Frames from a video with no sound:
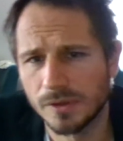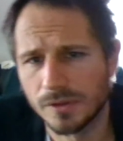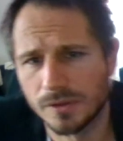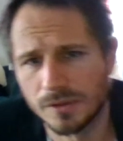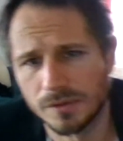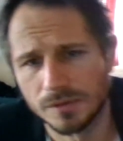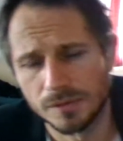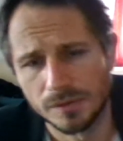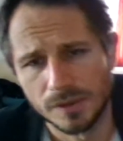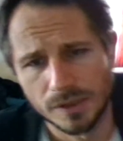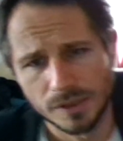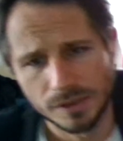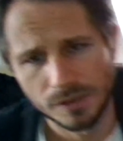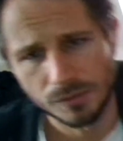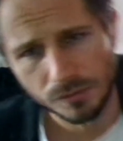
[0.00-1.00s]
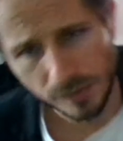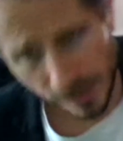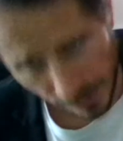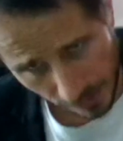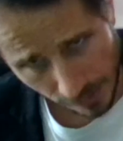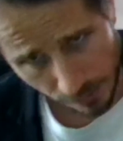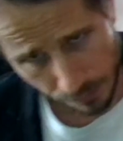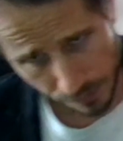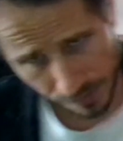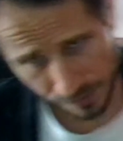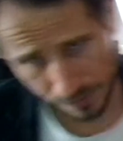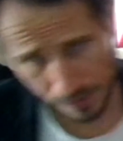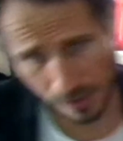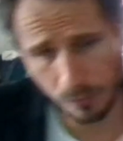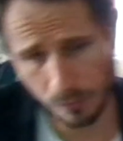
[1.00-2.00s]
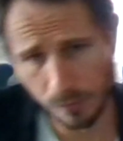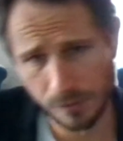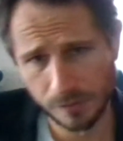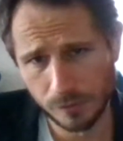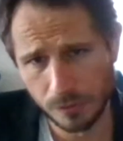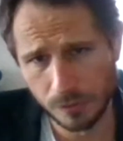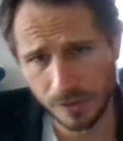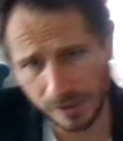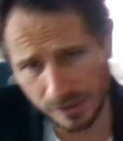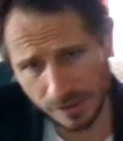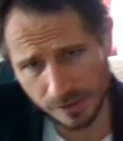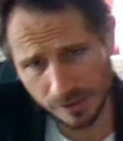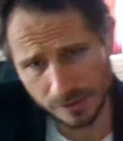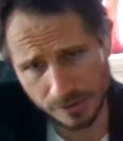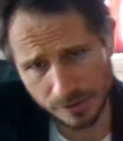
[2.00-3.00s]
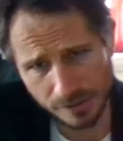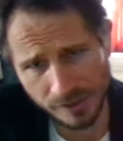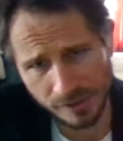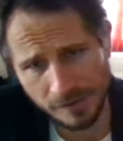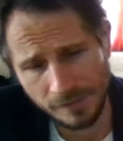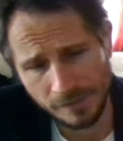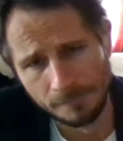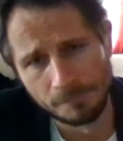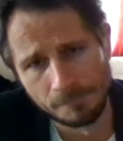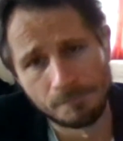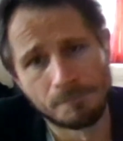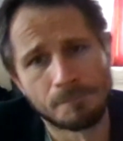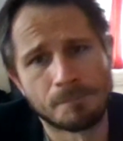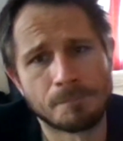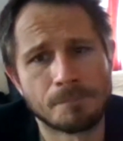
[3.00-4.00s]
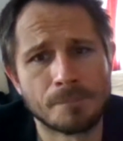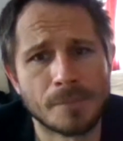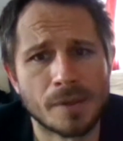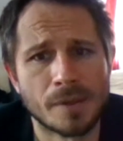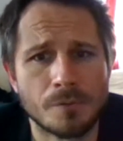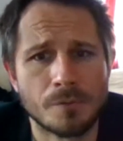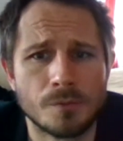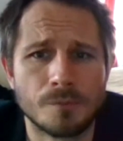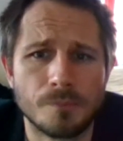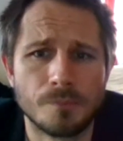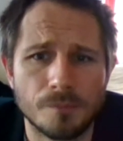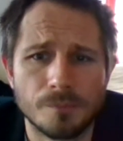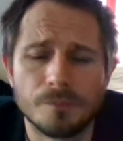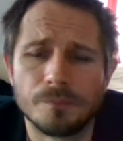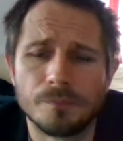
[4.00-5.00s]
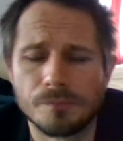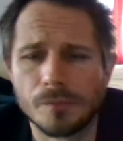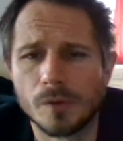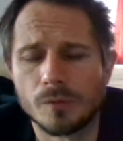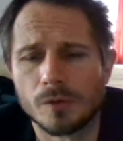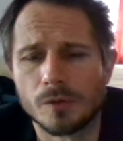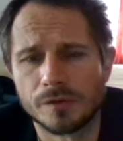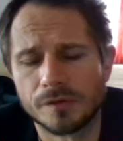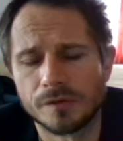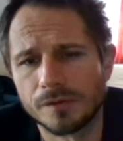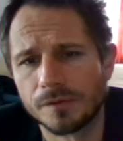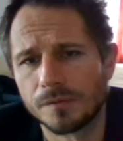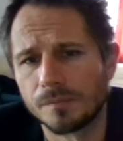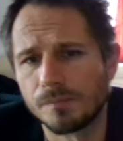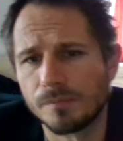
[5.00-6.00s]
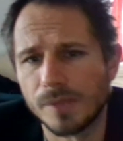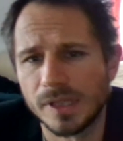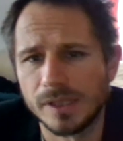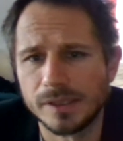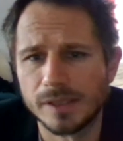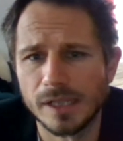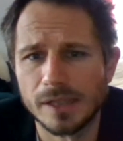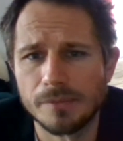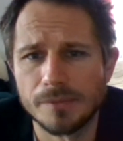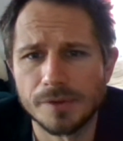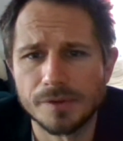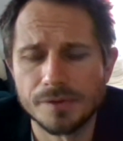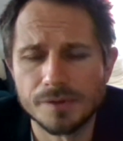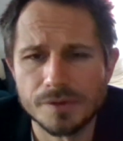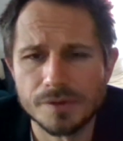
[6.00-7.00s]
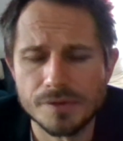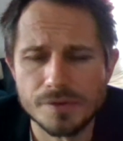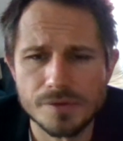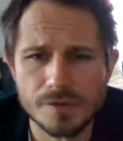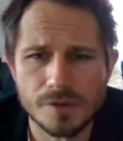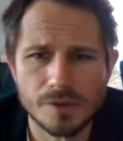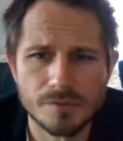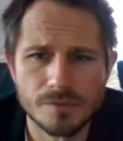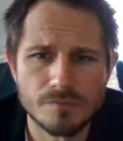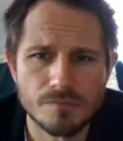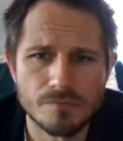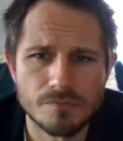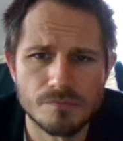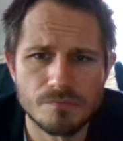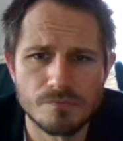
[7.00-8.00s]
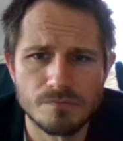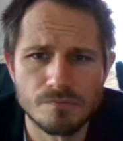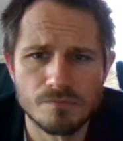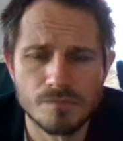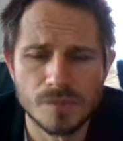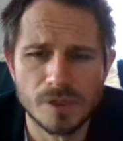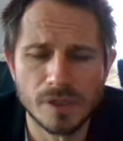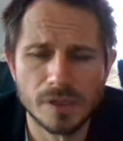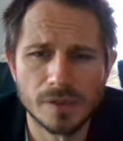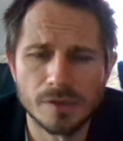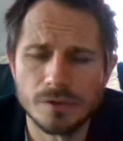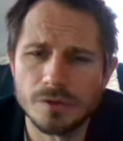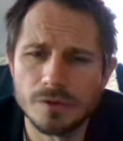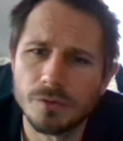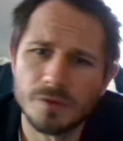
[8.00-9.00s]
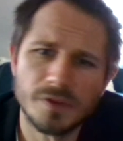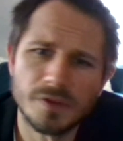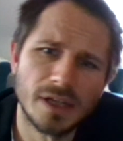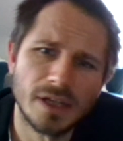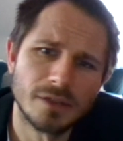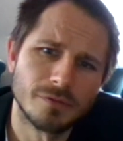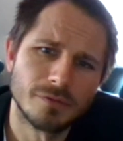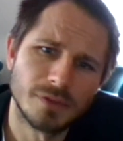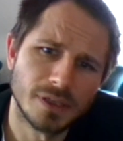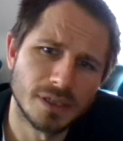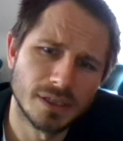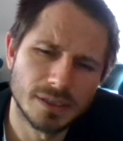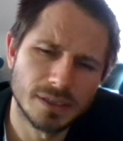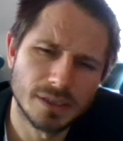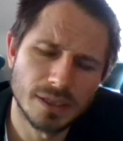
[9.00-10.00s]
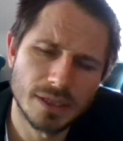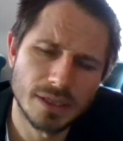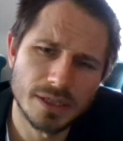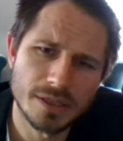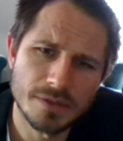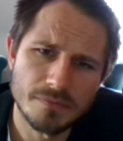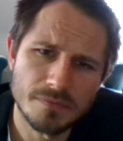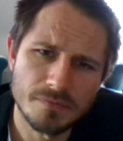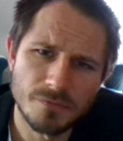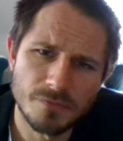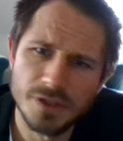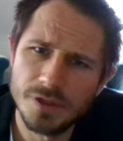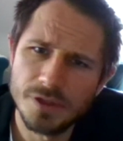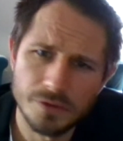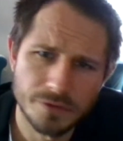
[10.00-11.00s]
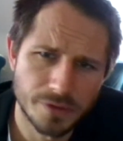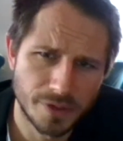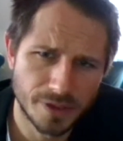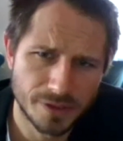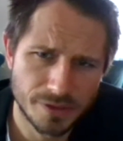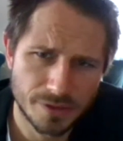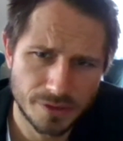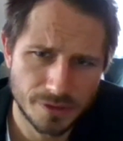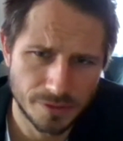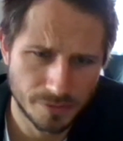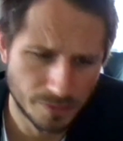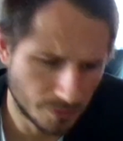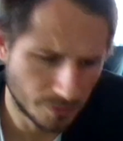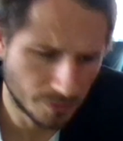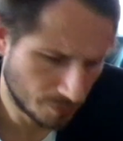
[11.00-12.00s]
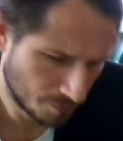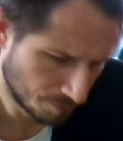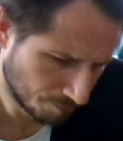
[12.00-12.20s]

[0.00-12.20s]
The way how I was doing theater was many times like it was kind of like a video theater, or